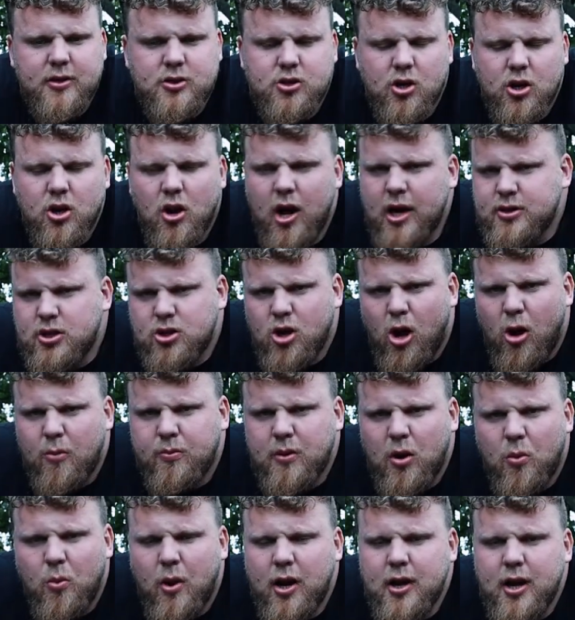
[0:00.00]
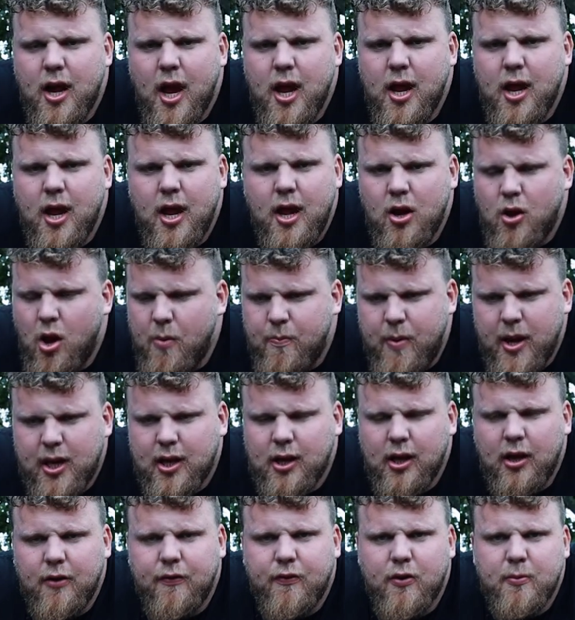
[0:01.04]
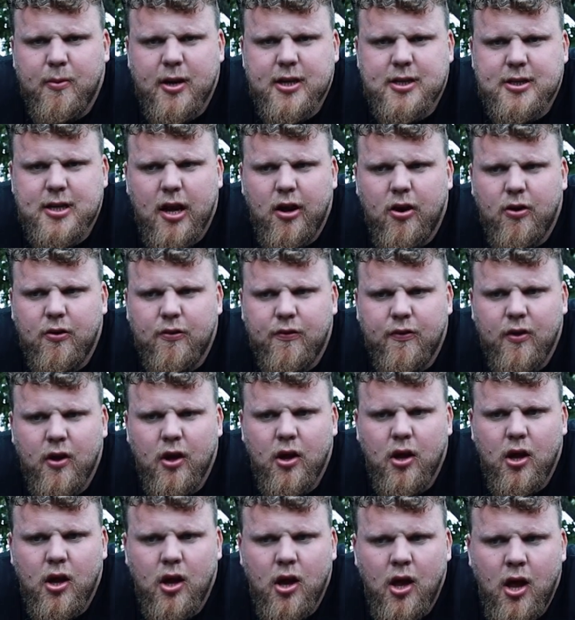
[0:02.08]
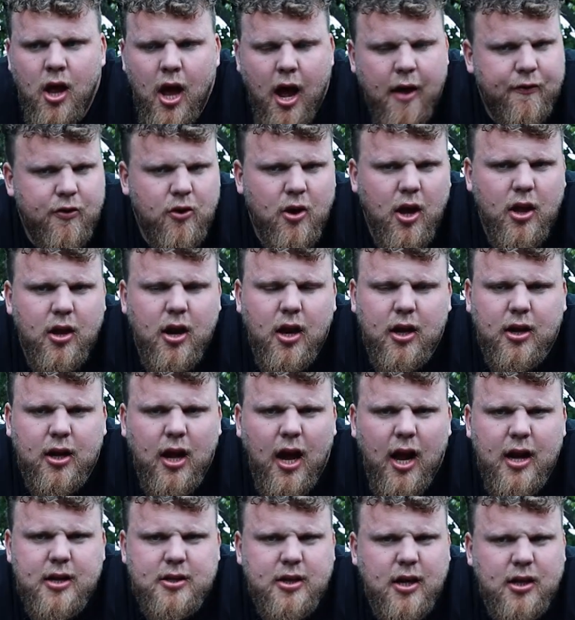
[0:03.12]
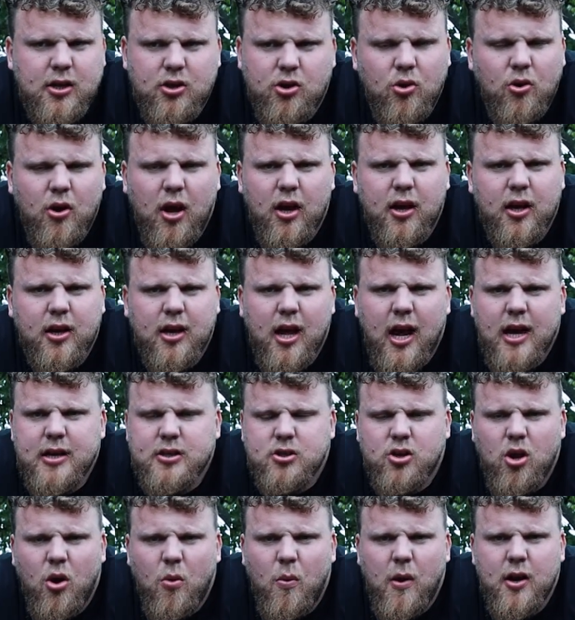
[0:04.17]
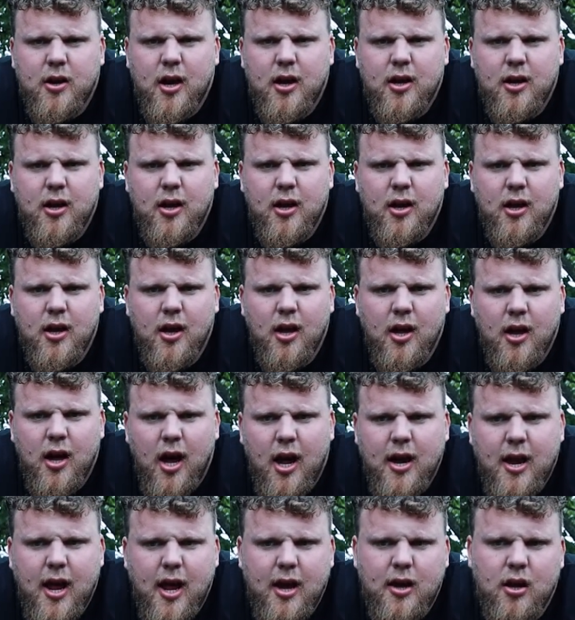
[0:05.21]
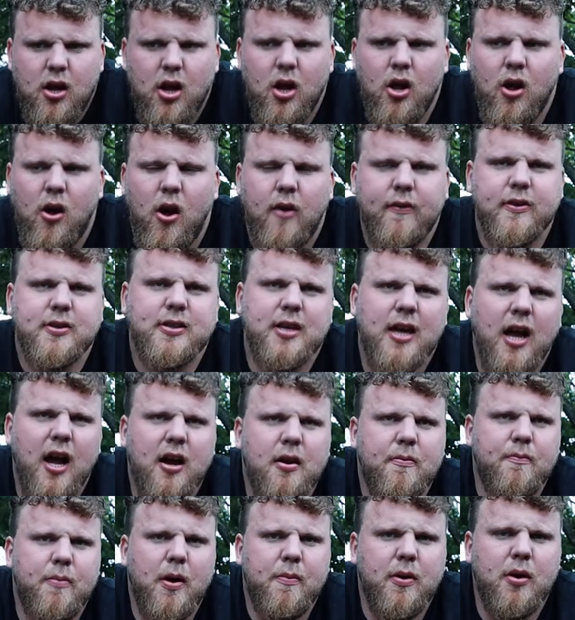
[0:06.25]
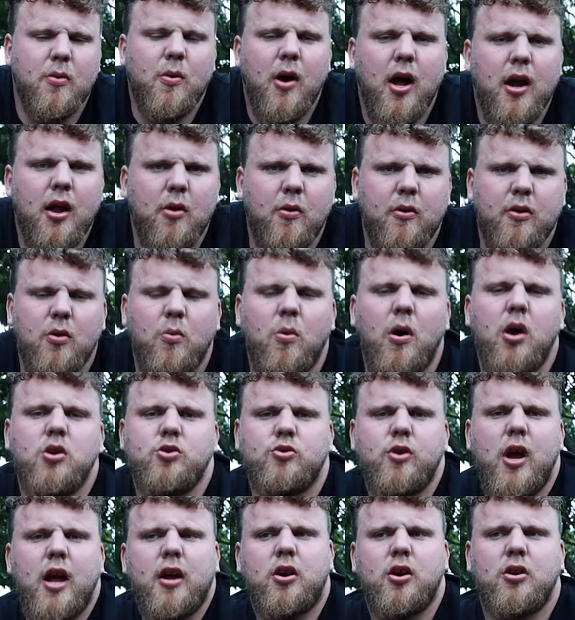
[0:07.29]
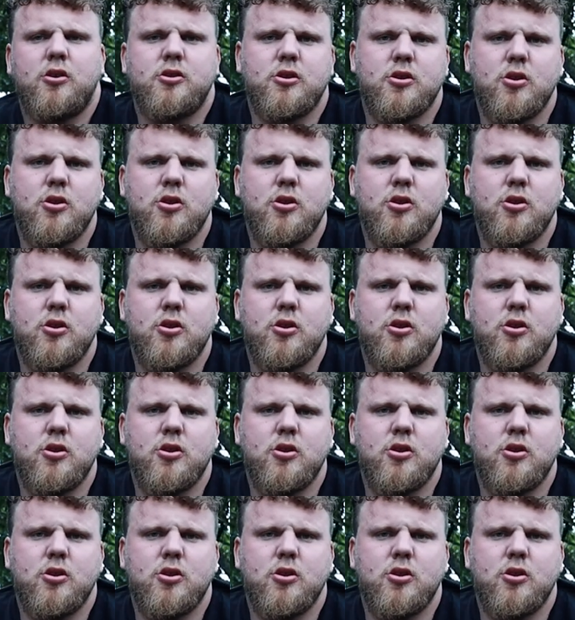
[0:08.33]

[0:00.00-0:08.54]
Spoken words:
So, you know, I stopped at 190, a big lift for myself. A few other, I think two other guys got 190, and then obviously Iron Bibby won it with the world record.